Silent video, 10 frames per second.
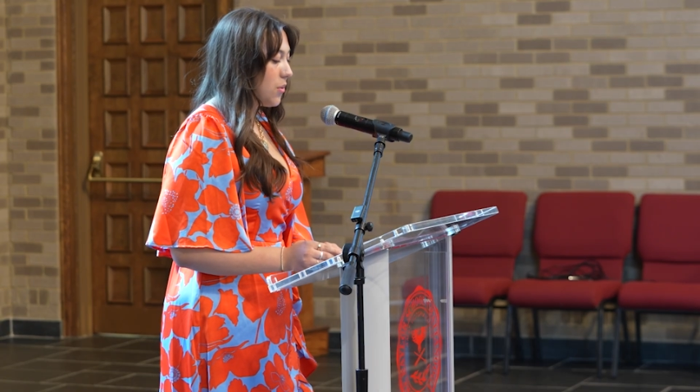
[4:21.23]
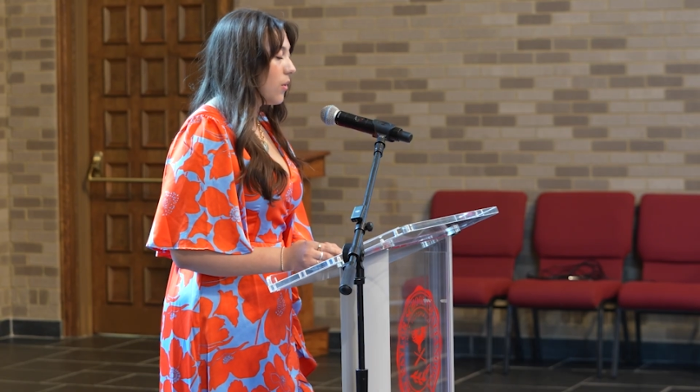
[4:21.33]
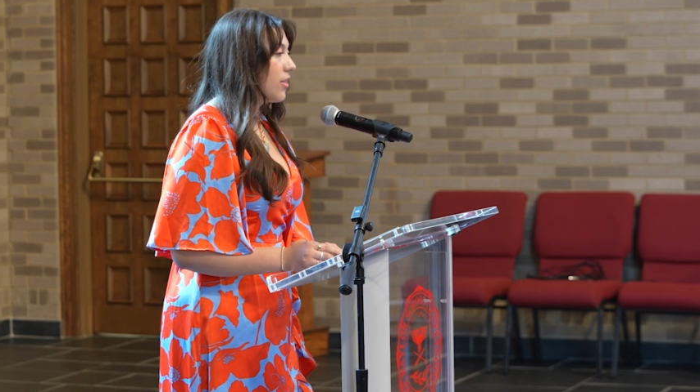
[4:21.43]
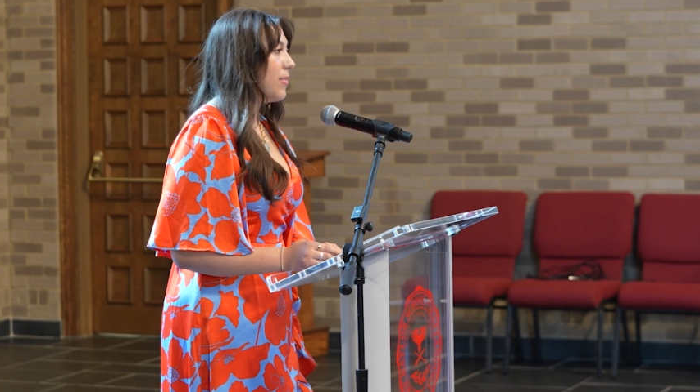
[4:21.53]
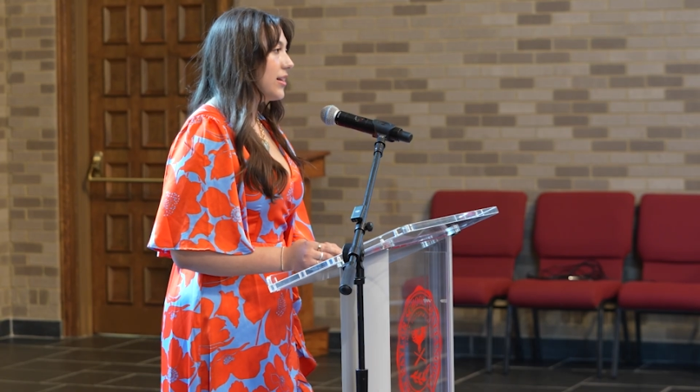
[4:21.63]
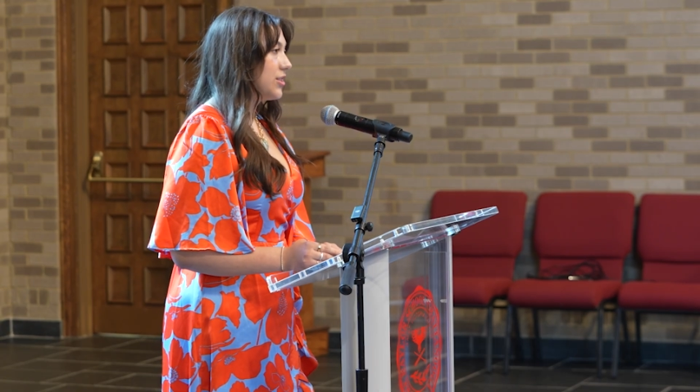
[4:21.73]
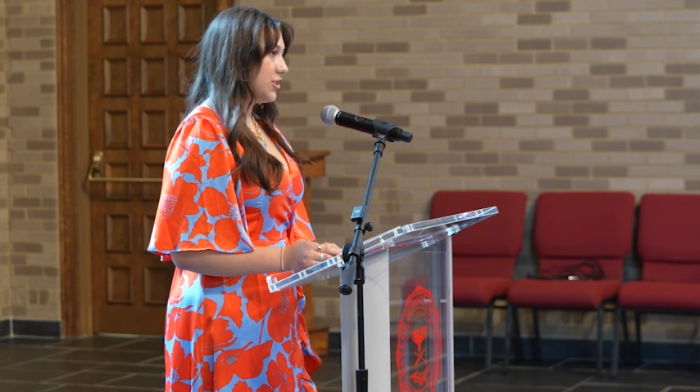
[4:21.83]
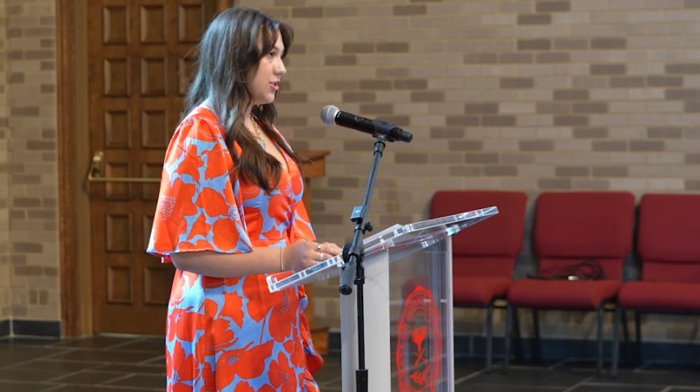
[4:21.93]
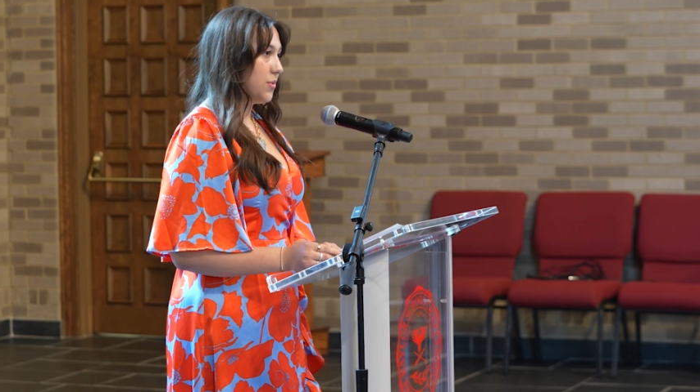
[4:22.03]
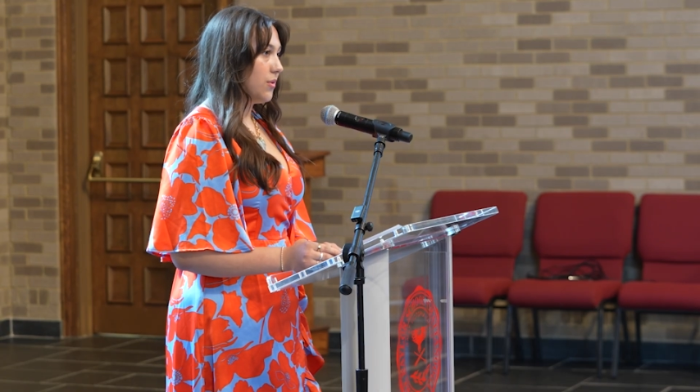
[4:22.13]
or the best
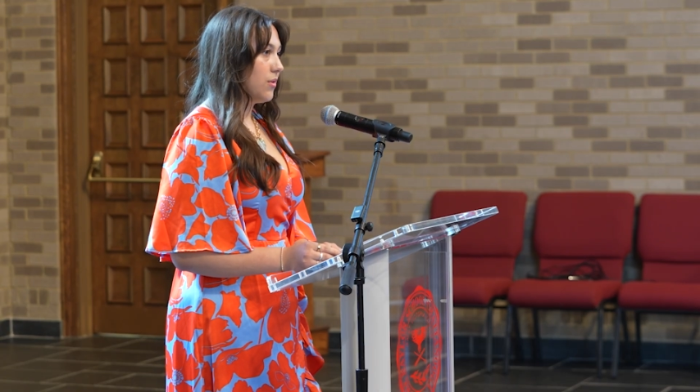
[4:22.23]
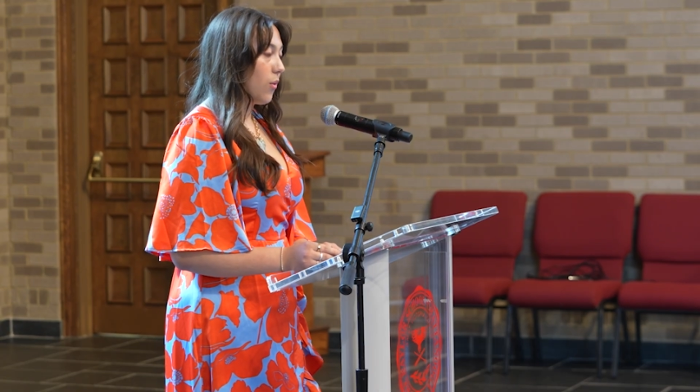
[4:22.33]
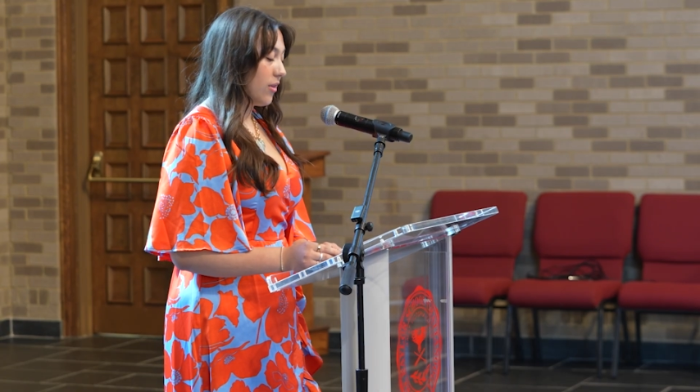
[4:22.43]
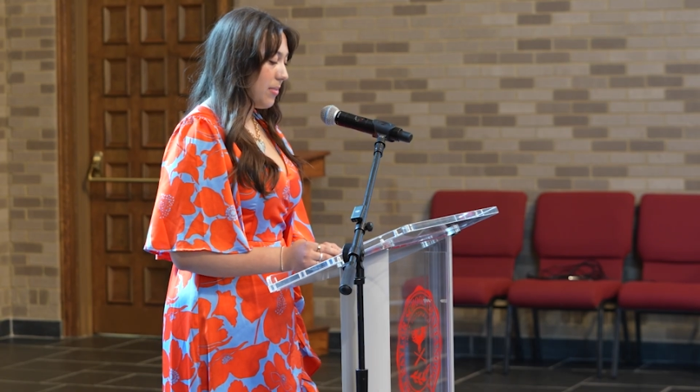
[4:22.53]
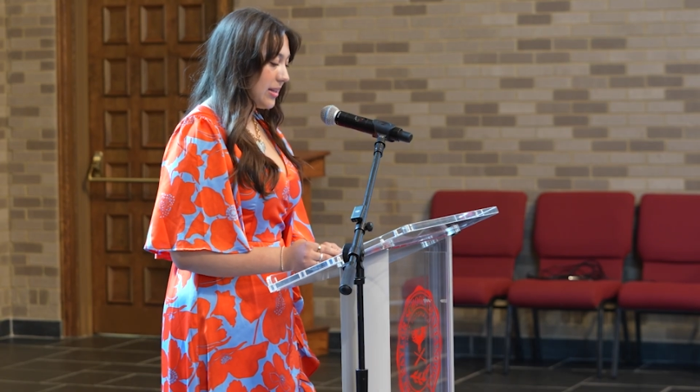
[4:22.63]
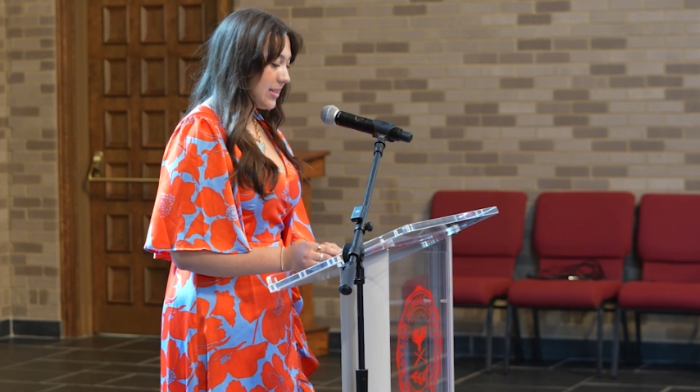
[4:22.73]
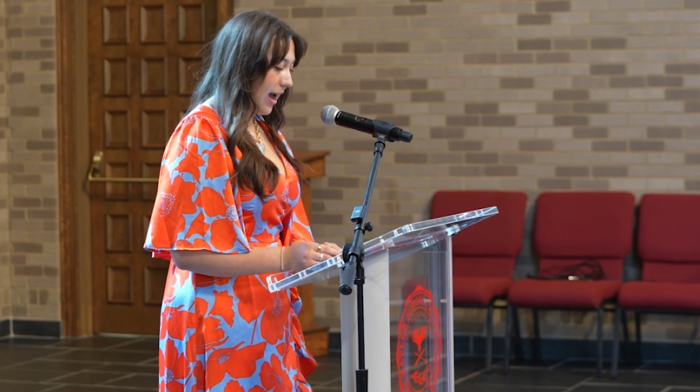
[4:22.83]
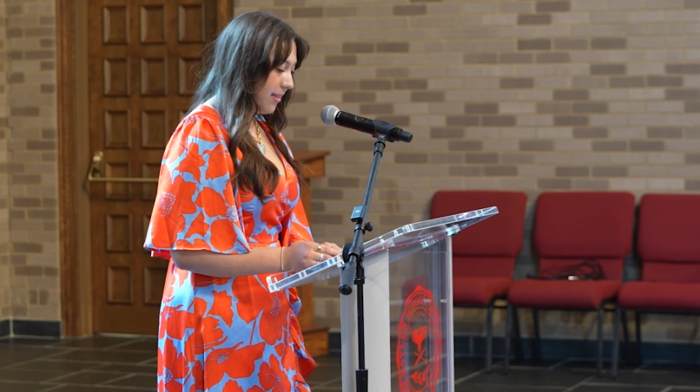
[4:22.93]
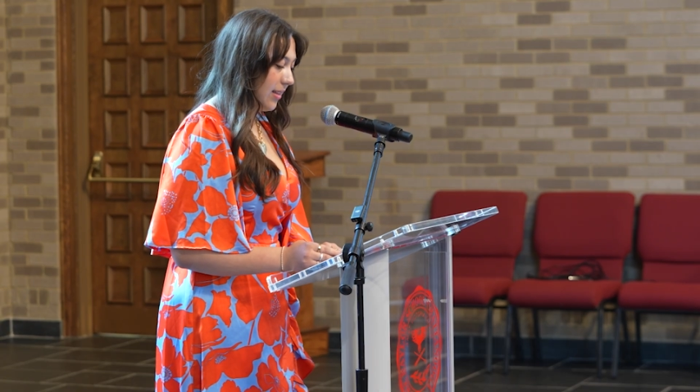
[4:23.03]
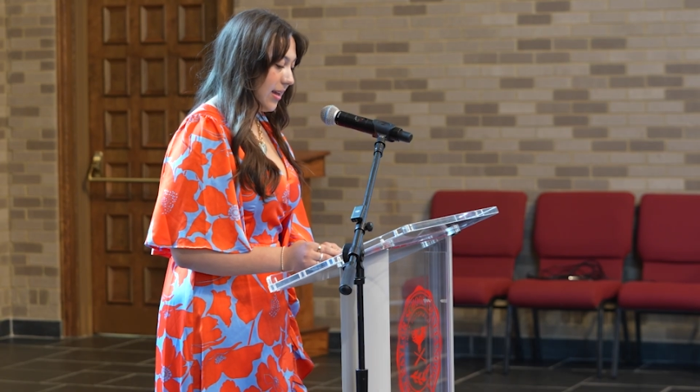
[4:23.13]
student or the best
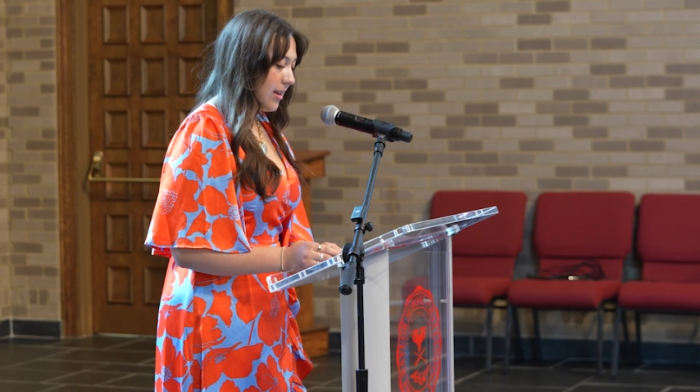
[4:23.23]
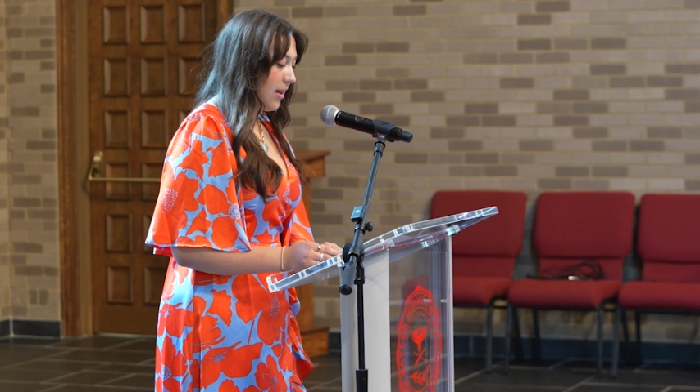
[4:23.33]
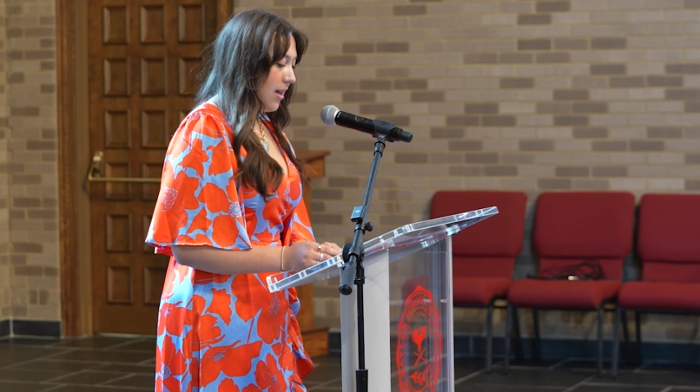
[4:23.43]
athlete.